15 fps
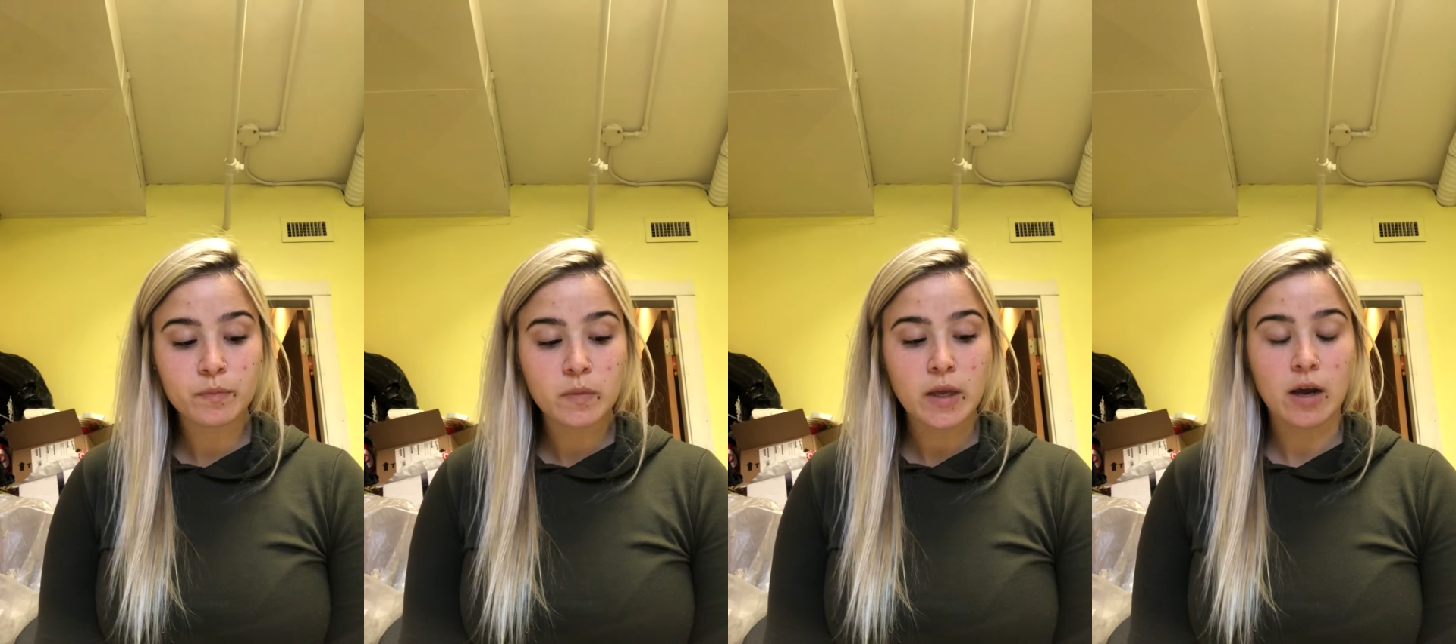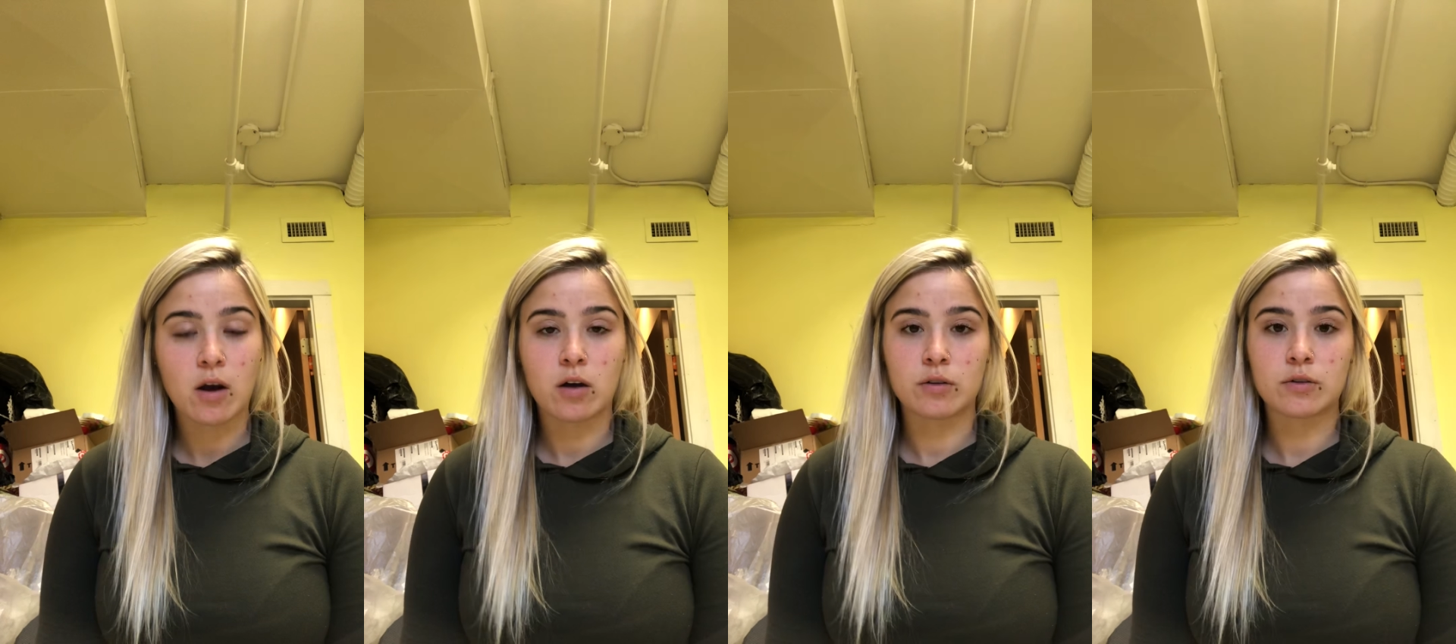
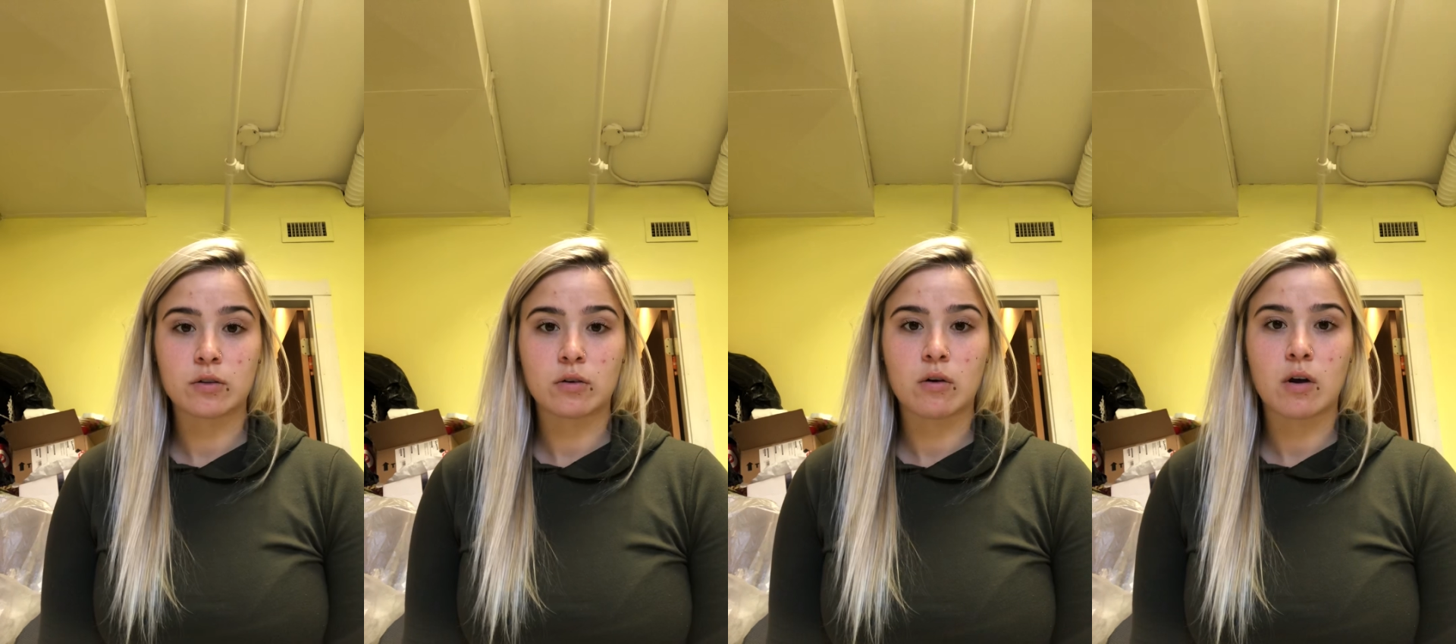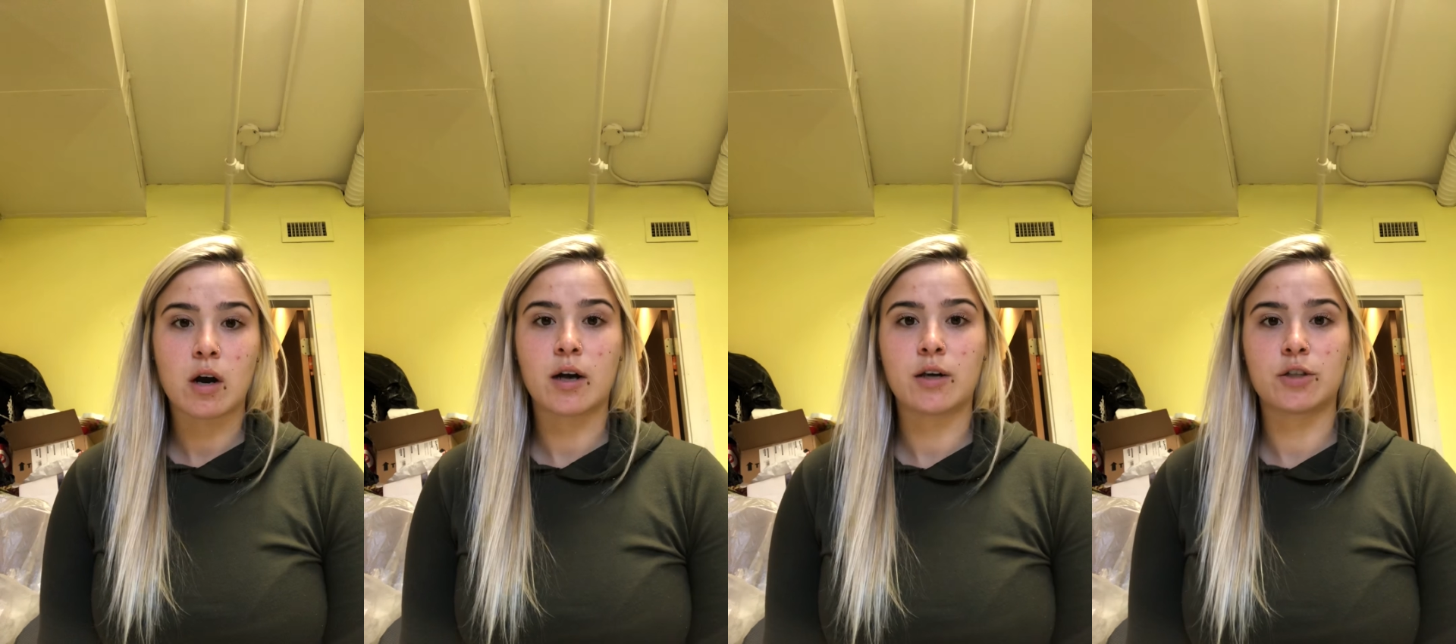they also
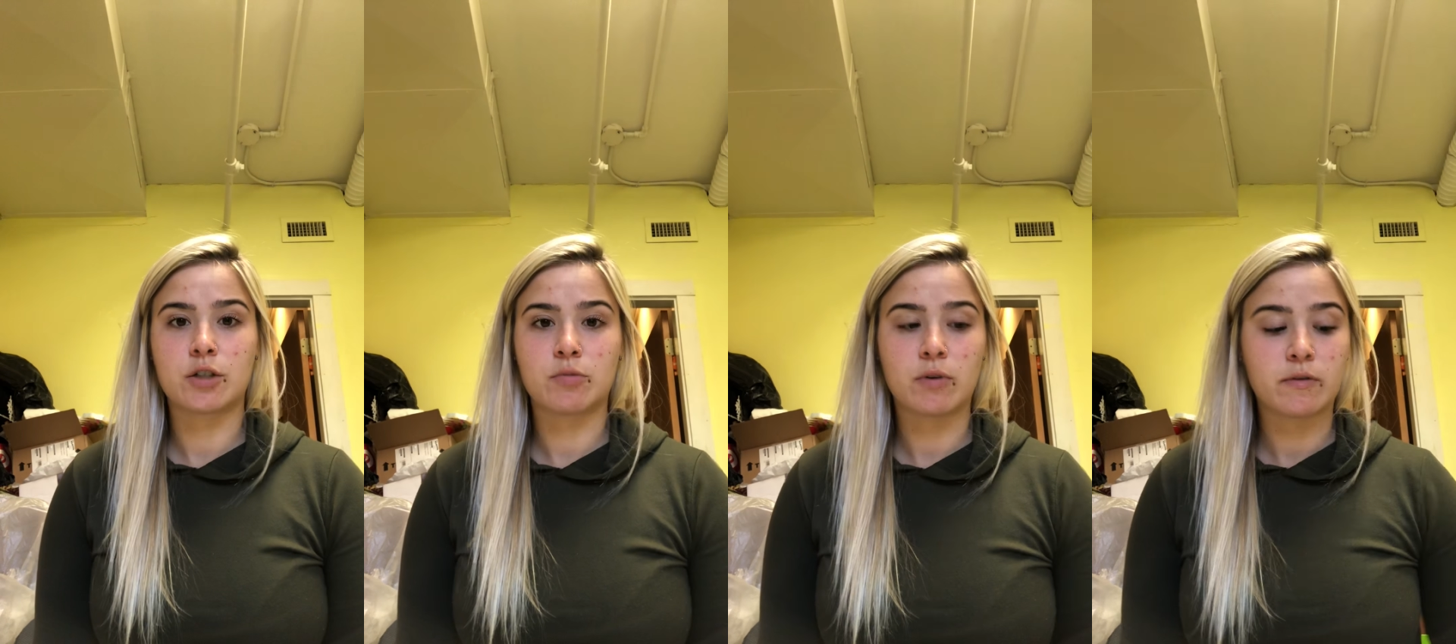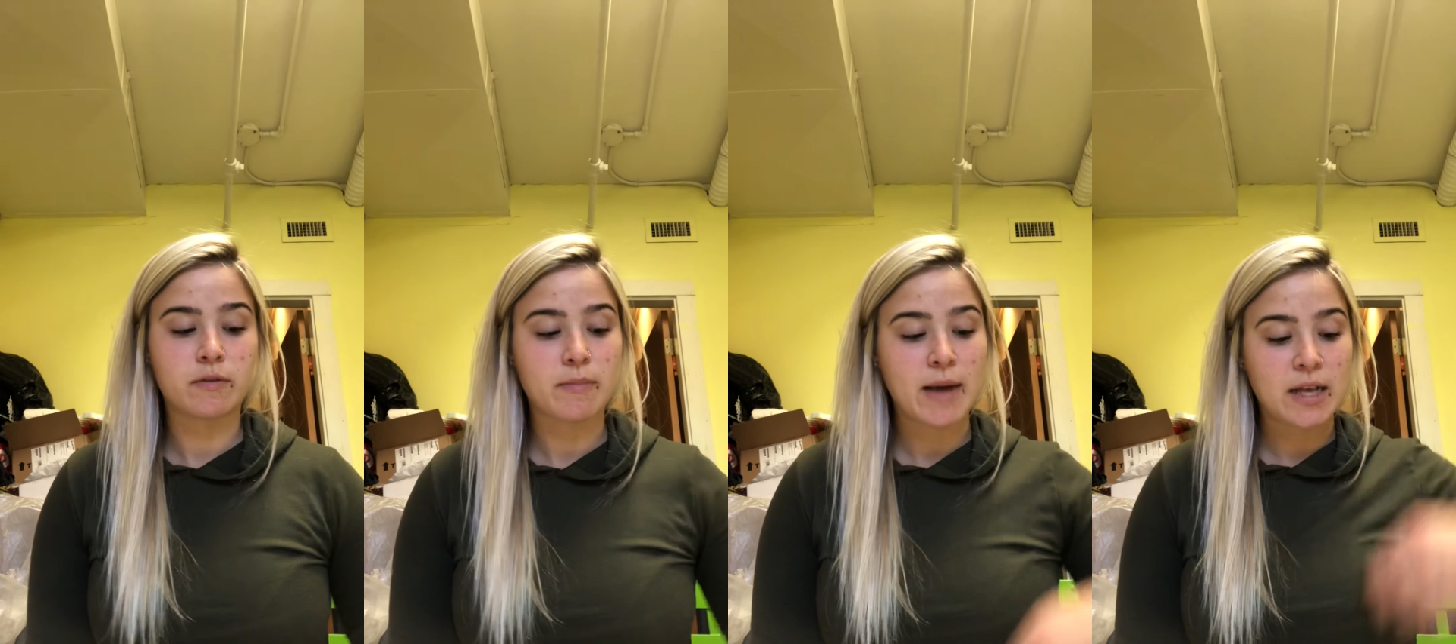are eligible
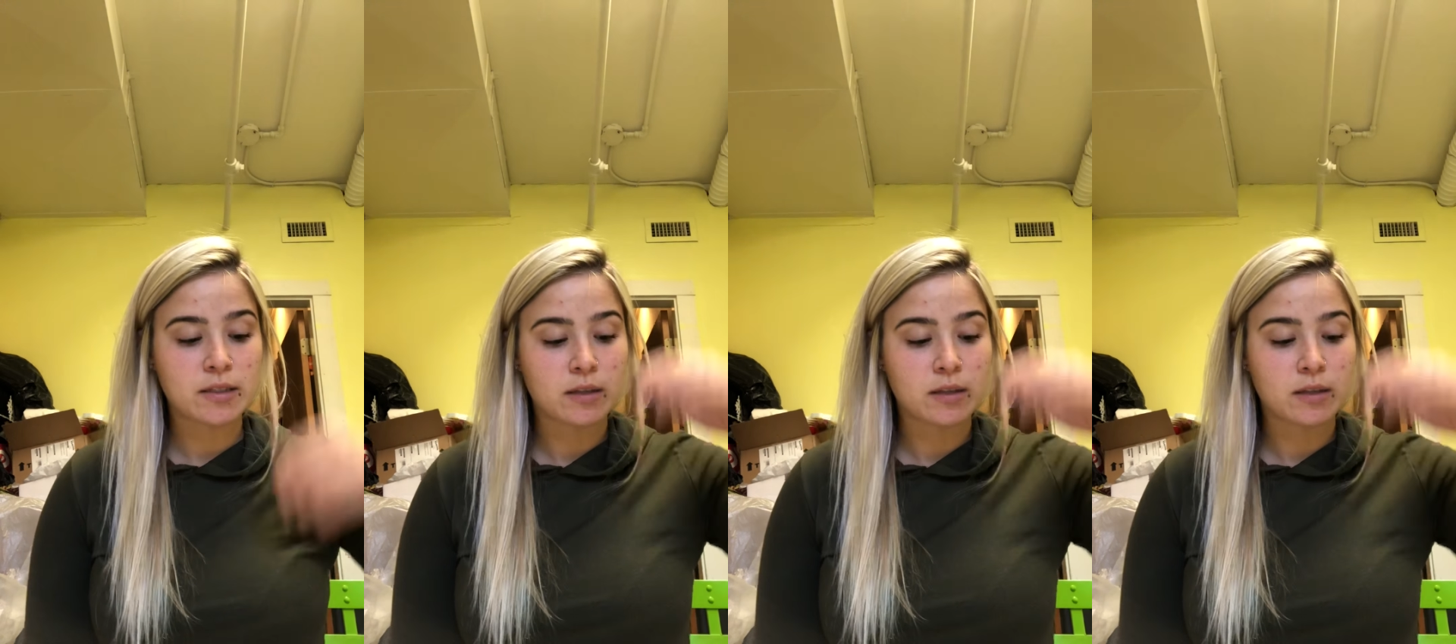for Mass